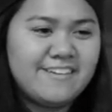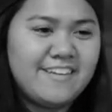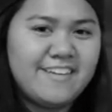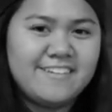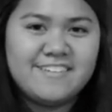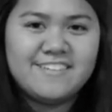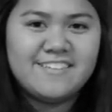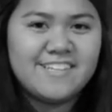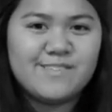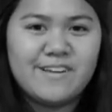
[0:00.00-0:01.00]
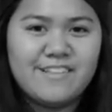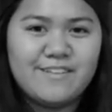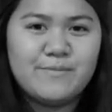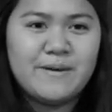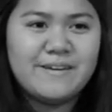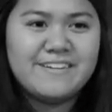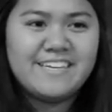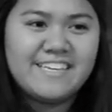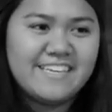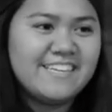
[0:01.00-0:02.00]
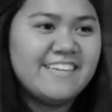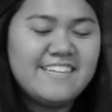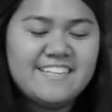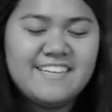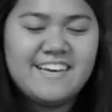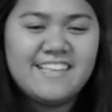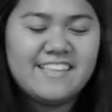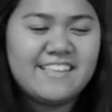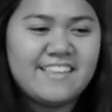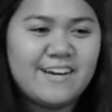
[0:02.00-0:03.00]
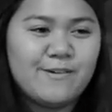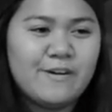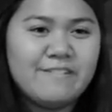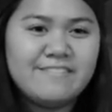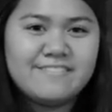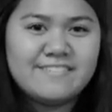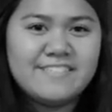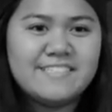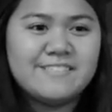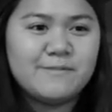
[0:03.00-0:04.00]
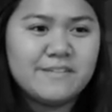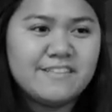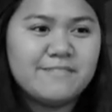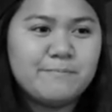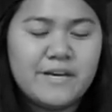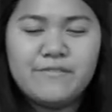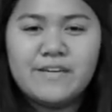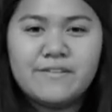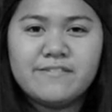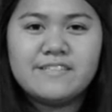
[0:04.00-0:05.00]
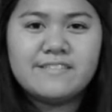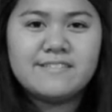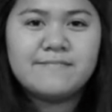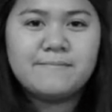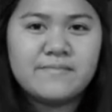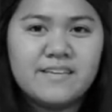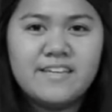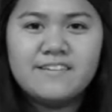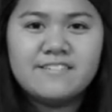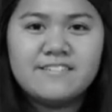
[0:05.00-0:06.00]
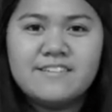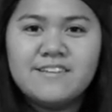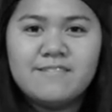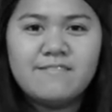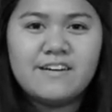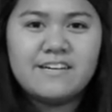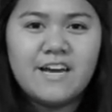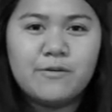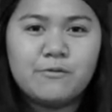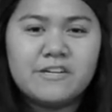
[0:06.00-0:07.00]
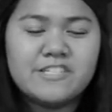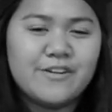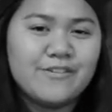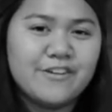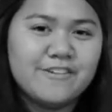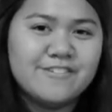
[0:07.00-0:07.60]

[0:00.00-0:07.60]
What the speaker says: and that's what I love about Nikki, and I think that quote is one of my favorites and one I would want to share with her.